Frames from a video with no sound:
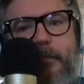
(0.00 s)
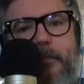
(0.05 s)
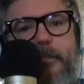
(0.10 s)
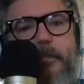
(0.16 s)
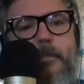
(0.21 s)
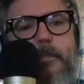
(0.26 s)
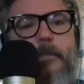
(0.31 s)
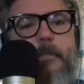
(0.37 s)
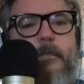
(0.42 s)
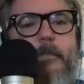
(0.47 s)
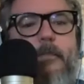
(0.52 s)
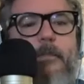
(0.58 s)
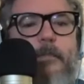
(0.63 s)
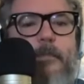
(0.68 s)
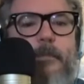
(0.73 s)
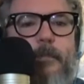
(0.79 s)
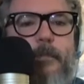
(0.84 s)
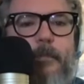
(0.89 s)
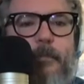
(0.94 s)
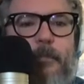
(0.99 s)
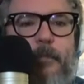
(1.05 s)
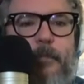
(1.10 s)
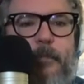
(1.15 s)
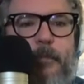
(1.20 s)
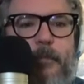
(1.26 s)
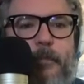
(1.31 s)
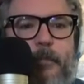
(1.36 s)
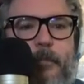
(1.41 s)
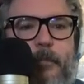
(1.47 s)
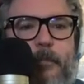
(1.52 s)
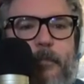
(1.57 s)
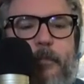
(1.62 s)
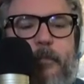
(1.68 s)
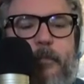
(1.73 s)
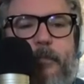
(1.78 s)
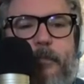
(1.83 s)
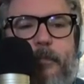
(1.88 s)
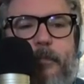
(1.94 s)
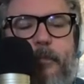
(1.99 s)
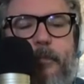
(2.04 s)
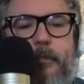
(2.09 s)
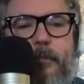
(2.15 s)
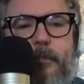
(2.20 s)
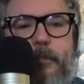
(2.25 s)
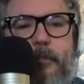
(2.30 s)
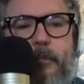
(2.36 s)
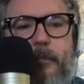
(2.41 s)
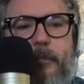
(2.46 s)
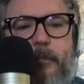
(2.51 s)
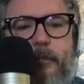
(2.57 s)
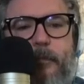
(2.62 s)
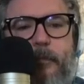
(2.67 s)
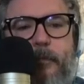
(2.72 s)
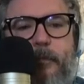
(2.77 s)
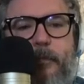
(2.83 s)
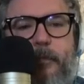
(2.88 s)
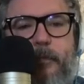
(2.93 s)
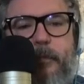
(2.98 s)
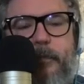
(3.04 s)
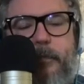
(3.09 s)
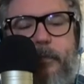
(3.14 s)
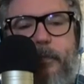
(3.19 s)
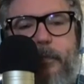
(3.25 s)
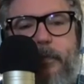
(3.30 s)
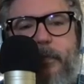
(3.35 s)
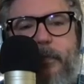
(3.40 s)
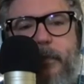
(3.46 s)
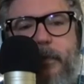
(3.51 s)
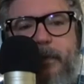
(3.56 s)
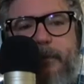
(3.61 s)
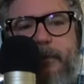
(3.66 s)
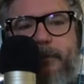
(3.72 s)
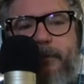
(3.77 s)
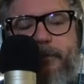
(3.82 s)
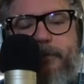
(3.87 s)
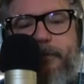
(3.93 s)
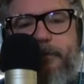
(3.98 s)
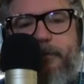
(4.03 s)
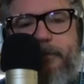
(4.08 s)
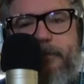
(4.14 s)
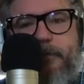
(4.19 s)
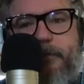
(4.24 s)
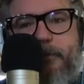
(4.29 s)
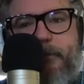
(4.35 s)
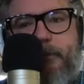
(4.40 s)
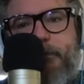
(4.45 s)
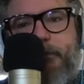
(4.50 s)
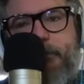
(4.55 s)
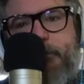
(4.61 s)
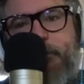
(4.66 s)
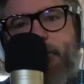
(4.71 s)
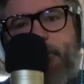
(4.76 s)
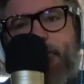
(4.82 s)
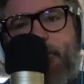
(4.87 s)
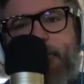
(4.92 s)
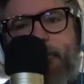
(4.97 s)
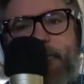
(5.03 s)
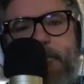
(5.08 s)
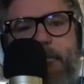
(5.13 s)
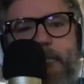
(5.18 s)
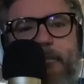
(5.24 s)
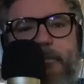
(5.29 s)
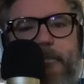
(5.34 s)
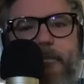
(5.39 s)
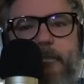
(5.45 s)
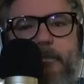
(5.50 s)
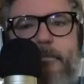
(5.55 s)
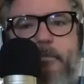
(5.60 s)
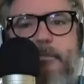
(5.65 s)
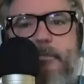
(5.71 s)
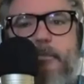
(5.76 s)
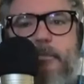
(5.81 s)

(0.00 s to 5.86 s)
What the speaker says: (silent)